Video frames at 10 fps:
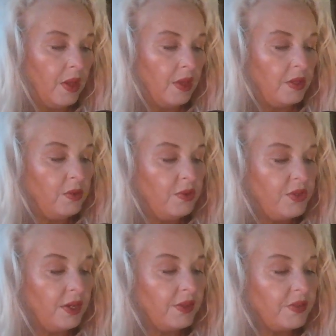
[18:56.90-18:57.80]
You
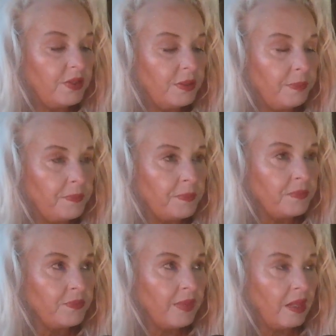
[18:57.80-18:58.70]

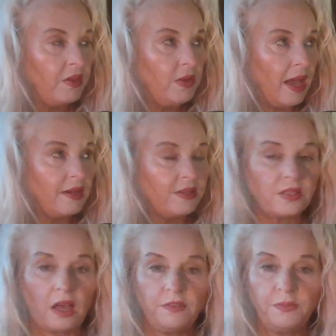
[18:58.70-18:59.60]
had a
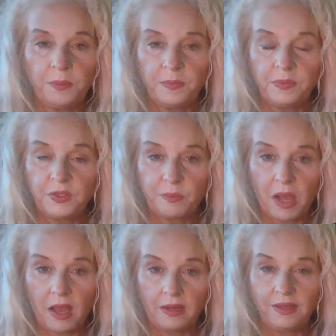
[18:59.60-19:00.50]
soft
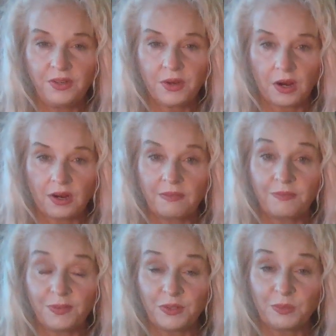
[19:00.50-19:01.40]
spot in your heart for
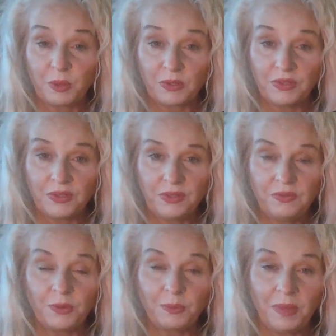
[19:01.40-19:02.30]
this person,
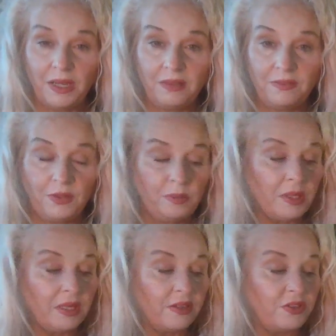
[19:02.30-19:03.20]
for many of you,
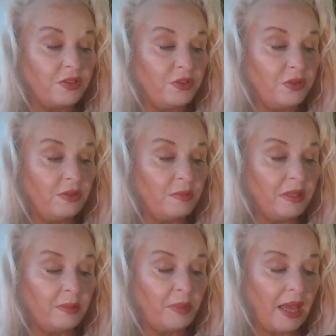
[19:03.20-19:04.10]
because you knew them in
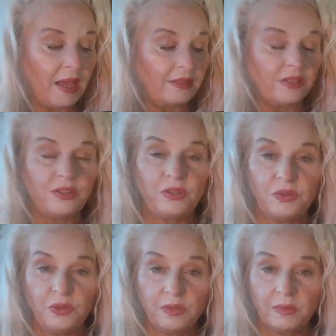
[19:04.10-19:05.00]
the past and you
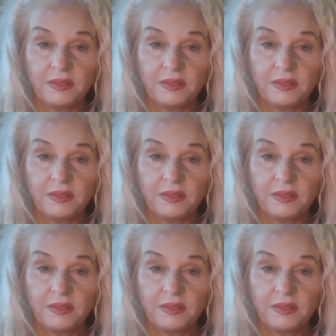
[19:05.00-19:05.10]
knew them as